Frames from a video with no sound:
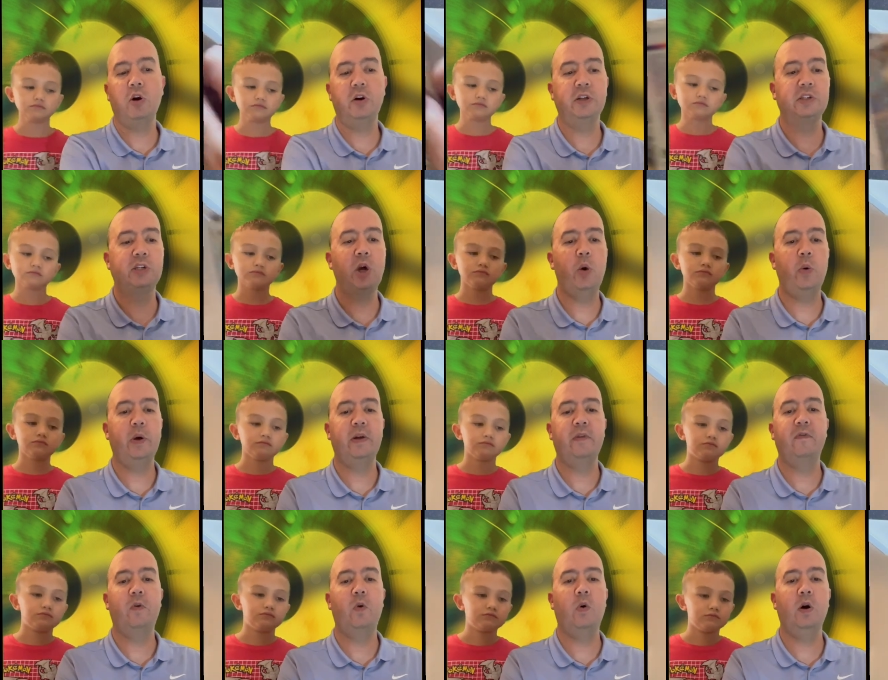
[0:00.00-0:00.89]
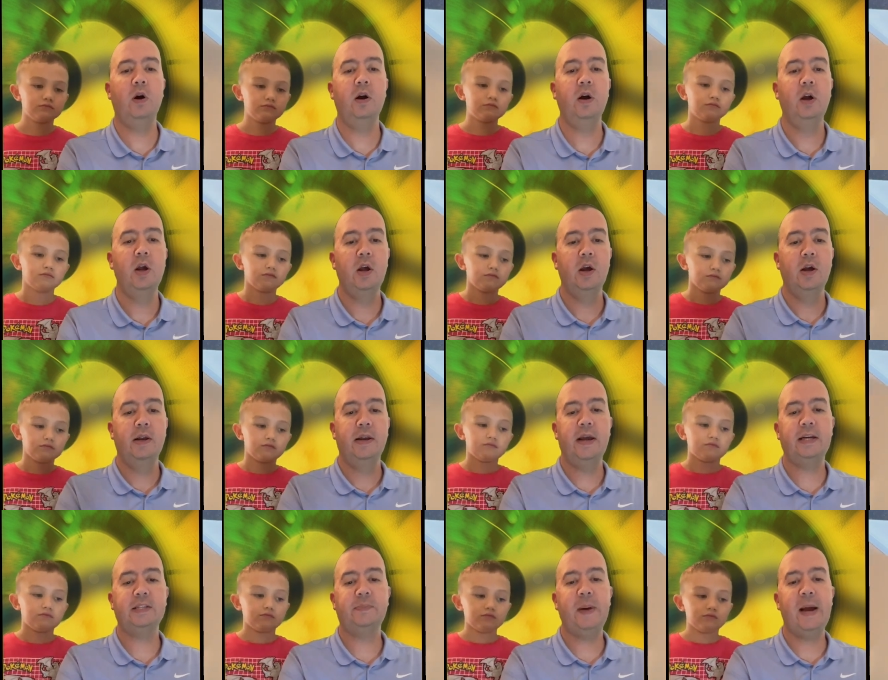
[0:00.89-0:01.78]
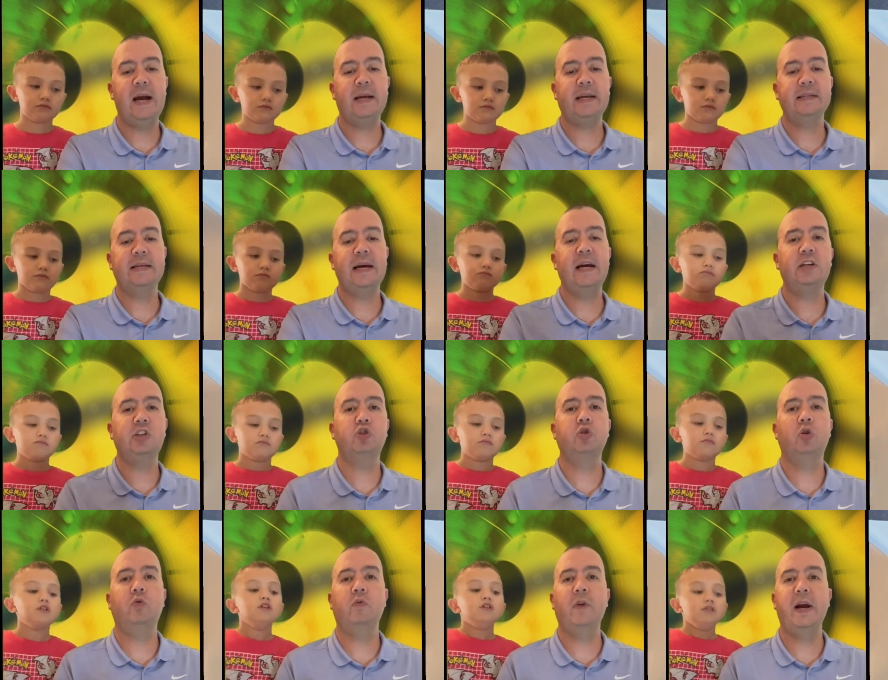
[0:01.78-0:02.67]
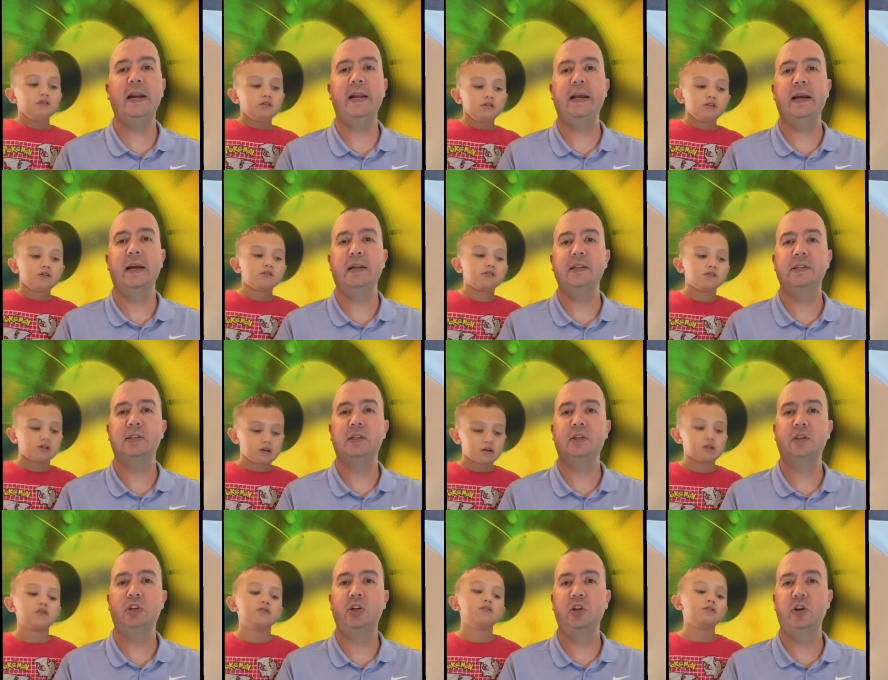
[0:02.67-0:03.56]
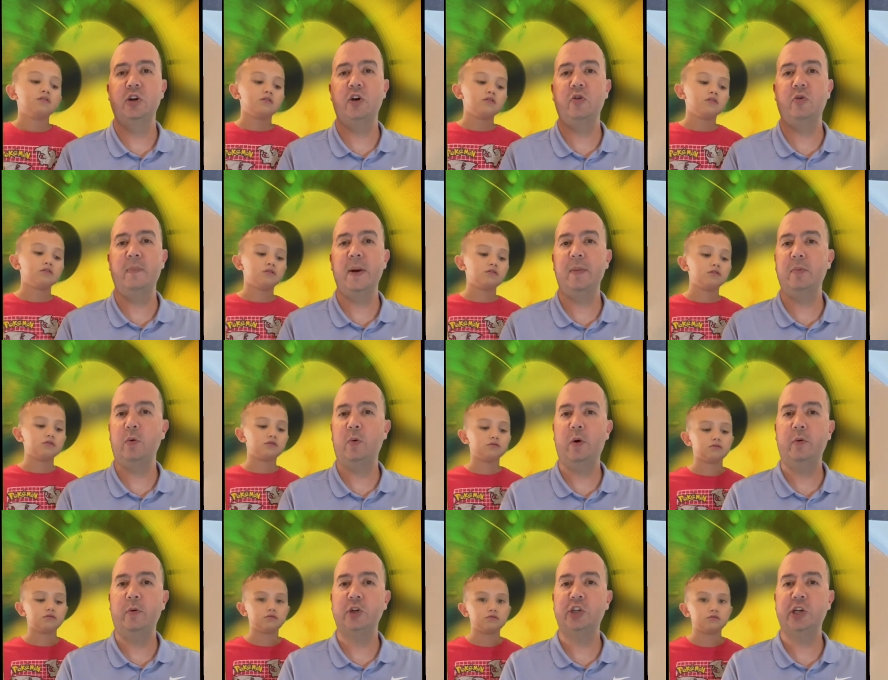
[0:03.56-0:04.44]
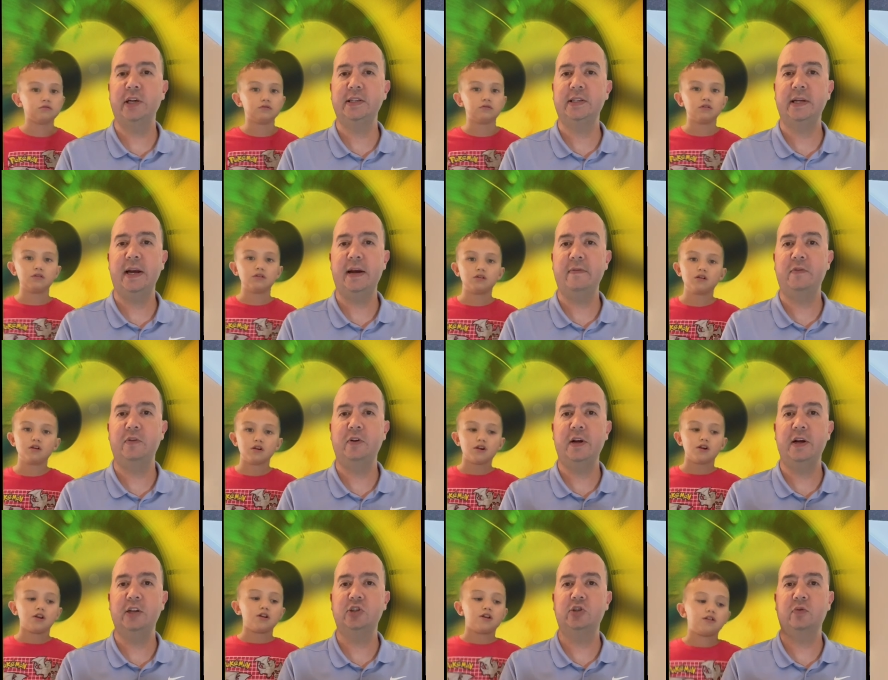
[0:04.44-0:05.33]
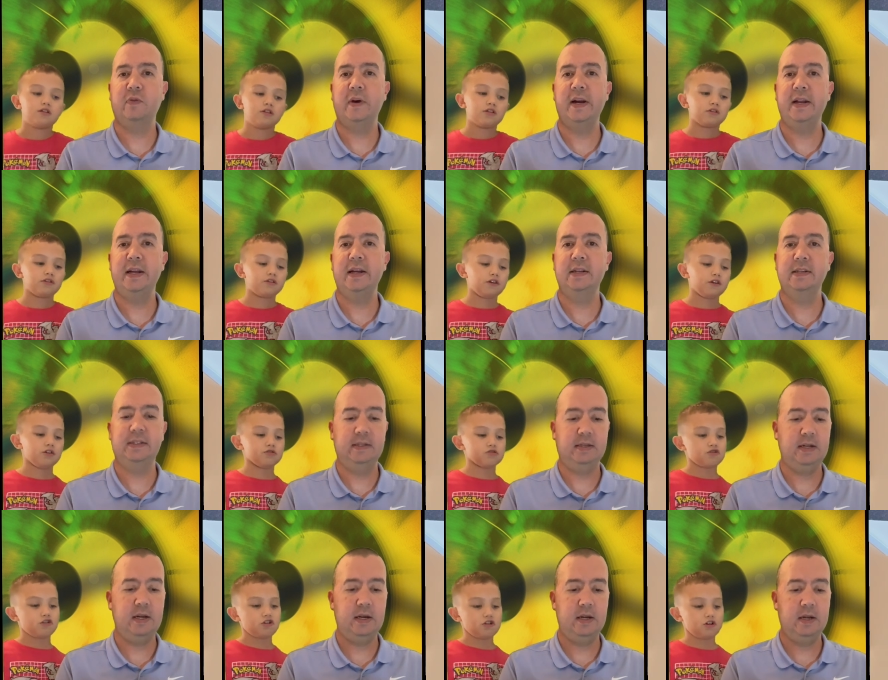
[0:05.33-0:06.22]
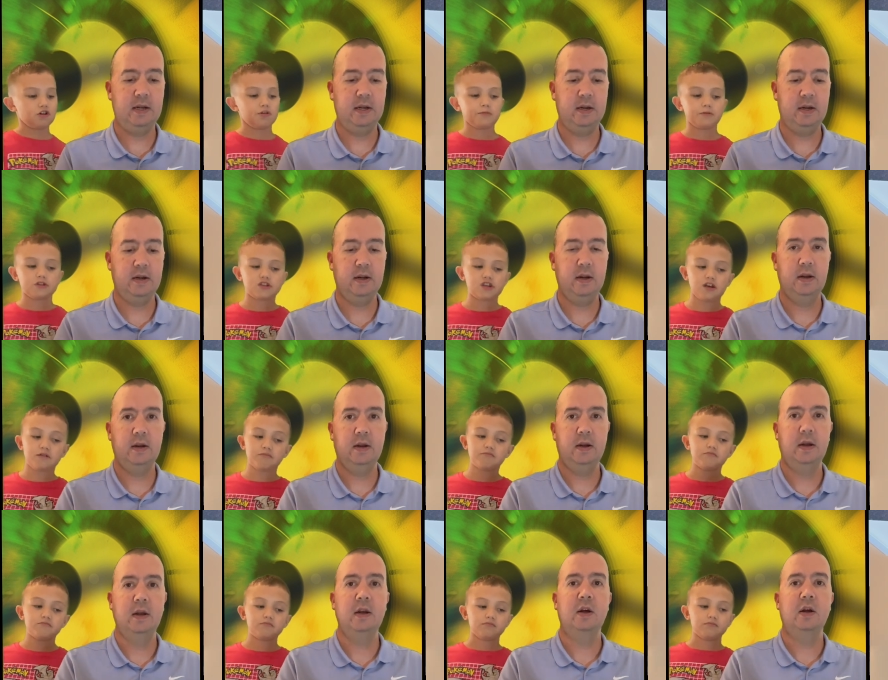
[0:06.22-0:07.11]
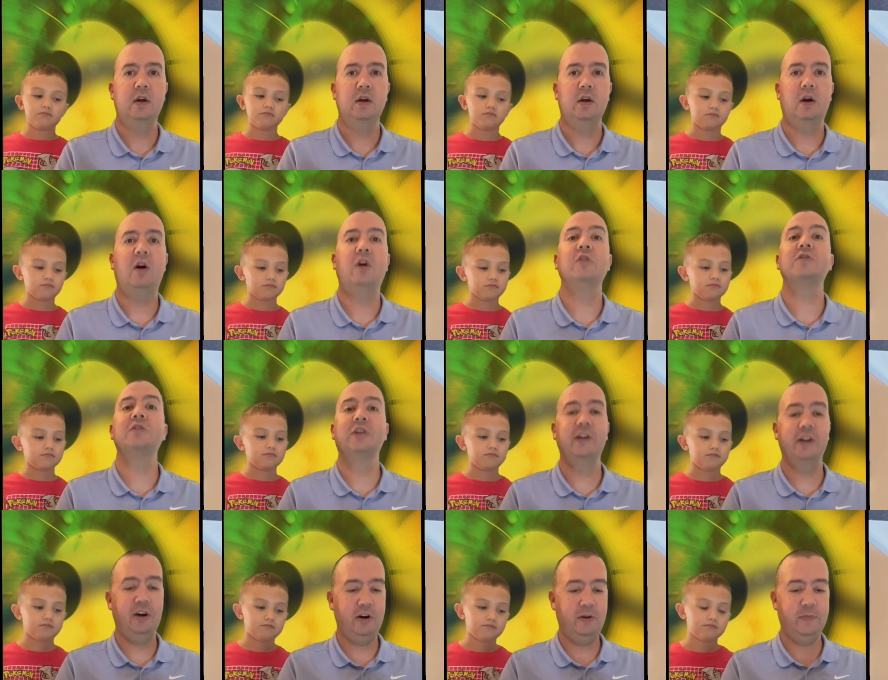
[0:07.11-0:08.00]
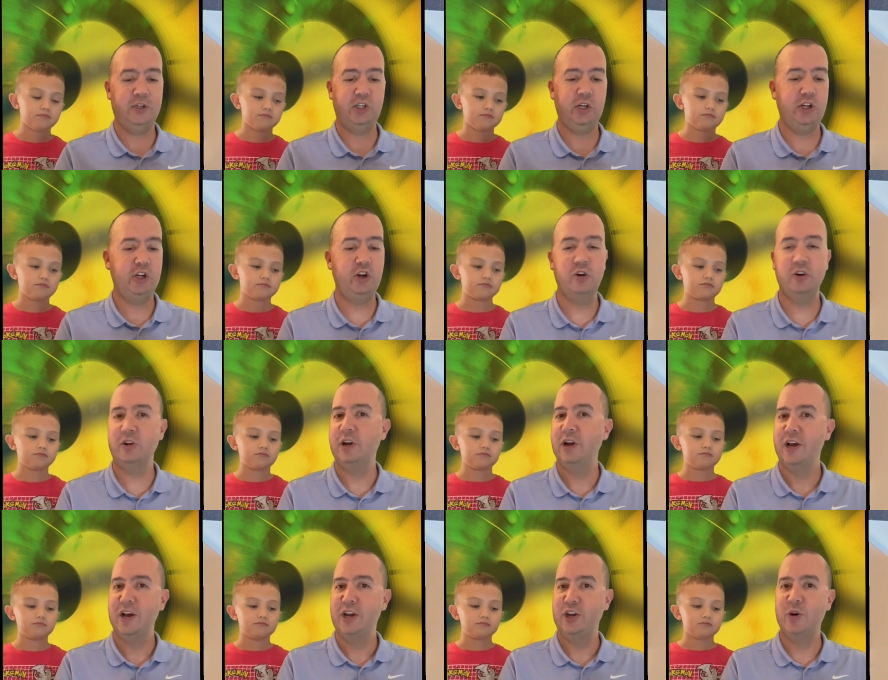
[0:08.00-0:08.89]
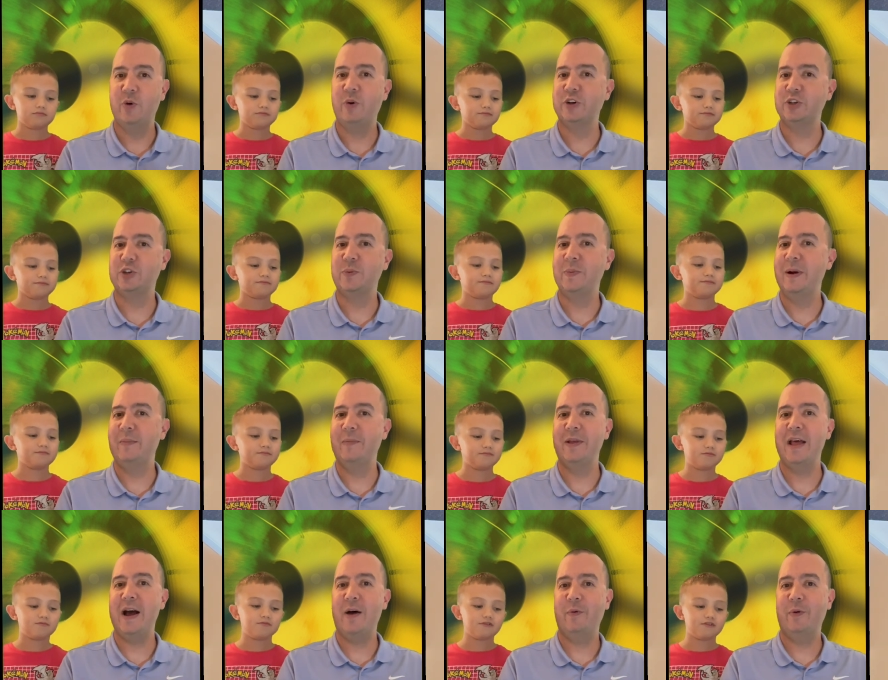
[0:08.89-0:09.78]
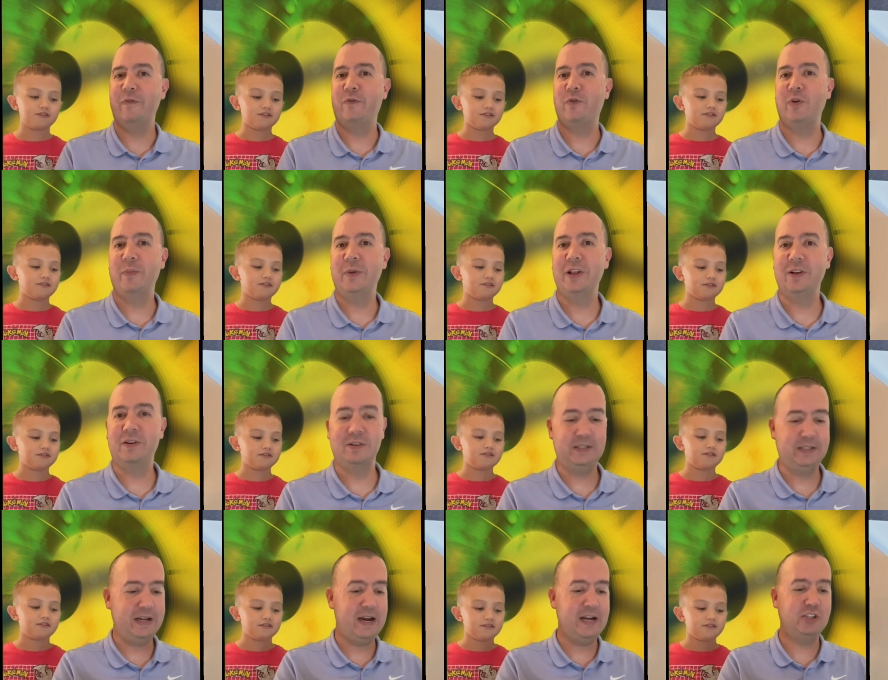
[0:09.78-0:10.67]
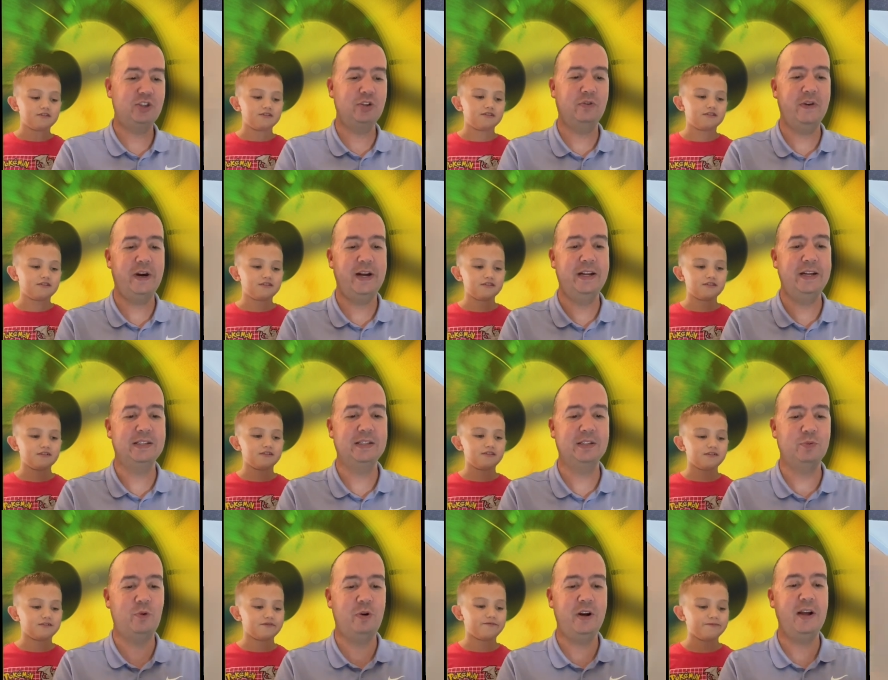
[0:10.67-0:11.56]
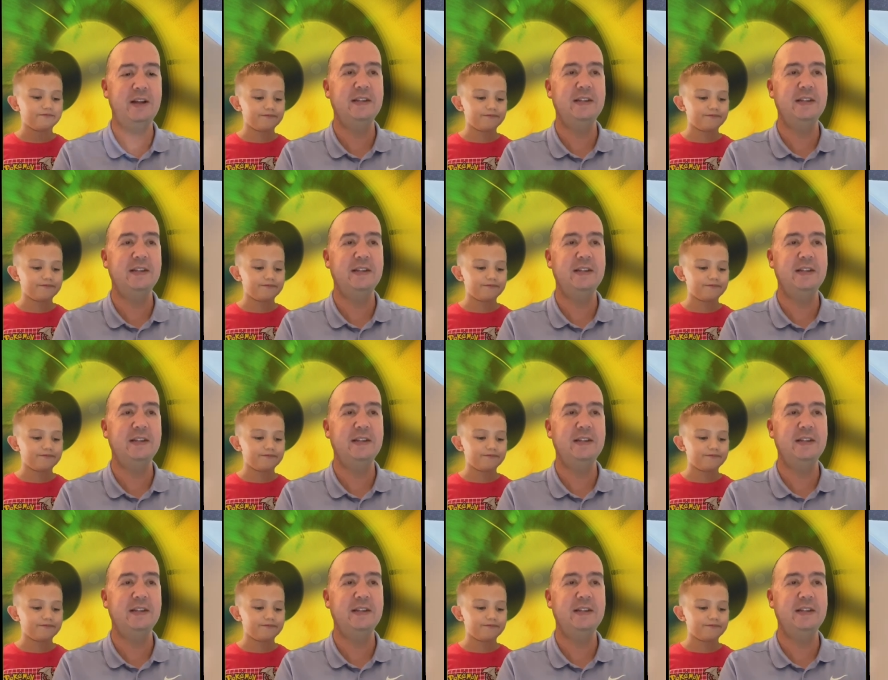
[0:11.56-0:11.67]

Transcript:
Speaker 1: is going for. Next pack is Astral Radiance. Do you know remember what we're chasing after in Astral Radiance? The
Speaker 2: alternate art chip.
Speaker 1: Alternate art chip. You you always remember that one for me, little. C. Astral Radiance is one I